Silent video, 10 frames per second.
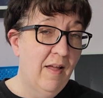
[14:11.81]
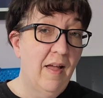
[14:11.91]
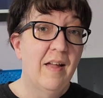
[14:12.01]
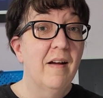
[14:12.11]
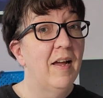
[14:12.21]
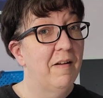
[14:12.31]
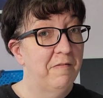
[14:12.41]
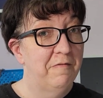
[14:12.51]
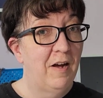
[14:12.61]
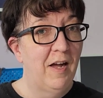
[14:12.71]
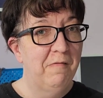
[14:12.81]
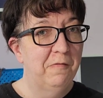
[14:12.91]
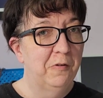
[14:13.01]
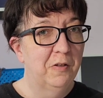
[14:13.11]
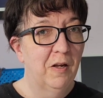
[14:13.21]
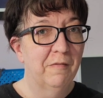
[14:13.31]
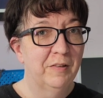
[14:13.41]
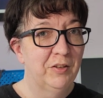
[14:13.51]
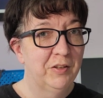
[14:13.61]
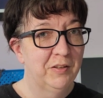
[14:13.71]
And I have 5 full
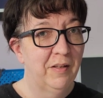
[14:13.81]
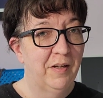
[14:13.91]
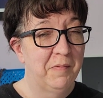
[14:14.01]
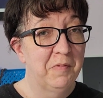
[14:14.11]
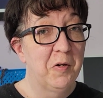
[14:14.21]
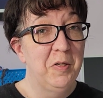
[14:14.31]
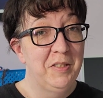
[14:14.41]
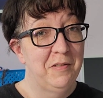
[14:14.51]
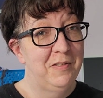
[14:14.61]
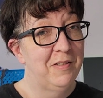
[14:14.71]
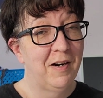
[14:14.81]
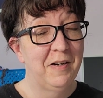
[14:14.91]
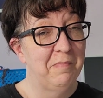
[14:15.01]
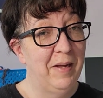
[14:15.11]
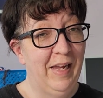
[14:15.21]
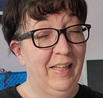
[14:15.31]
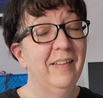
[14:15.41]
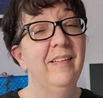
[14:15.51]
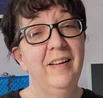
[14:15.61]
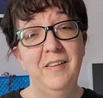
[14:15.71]
coverages that I'm going to start in May.
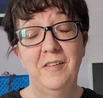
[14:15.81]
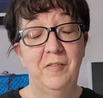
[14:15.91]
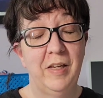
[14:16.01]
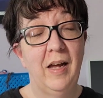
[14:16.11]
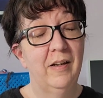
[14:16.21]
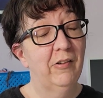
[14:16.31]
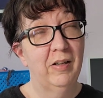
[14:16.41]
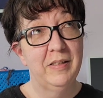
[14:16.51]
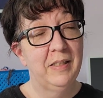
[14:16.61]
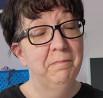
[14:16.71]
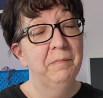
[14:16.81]
So yeah, crazy.